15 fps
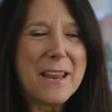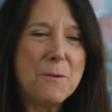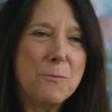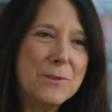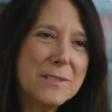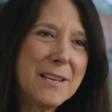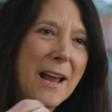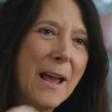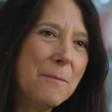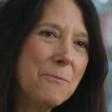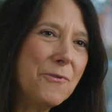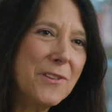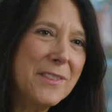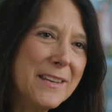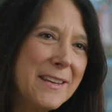It was time
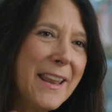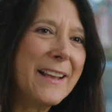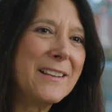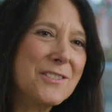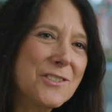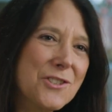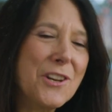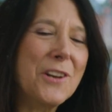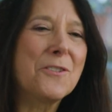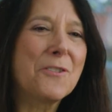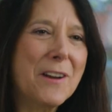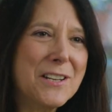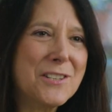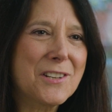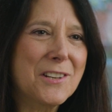for the next
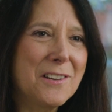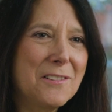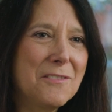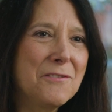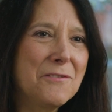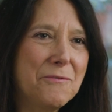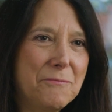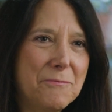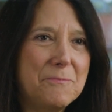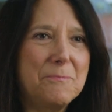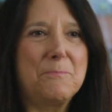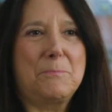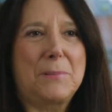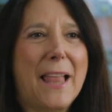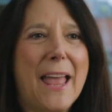generation of
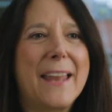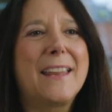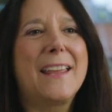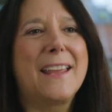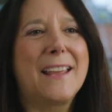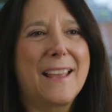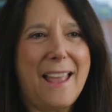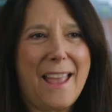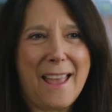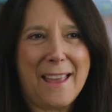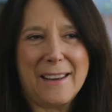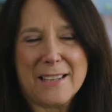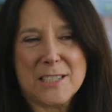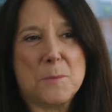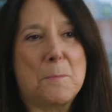planning
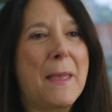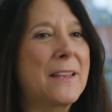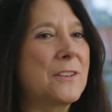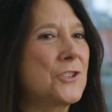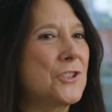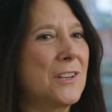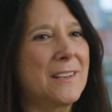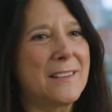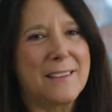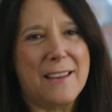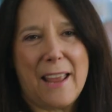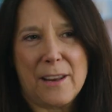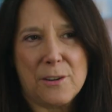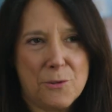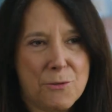and expansion and